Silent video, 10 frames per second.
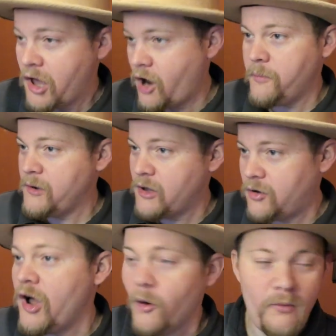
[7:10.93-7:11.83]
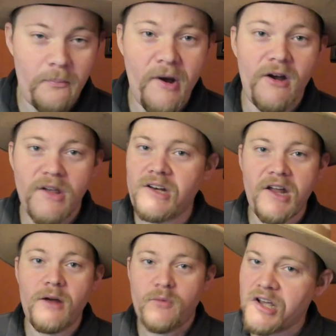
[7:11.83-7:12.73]
Help, it'll help repair that
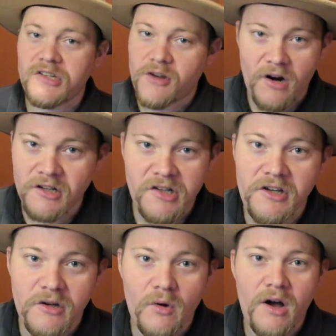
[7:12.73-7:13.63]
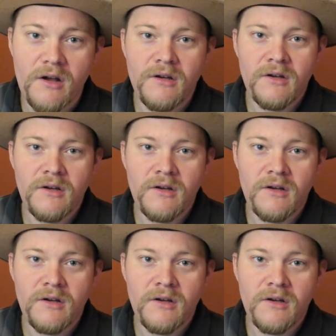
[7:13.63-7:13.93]
damn race car, I'll tell you what.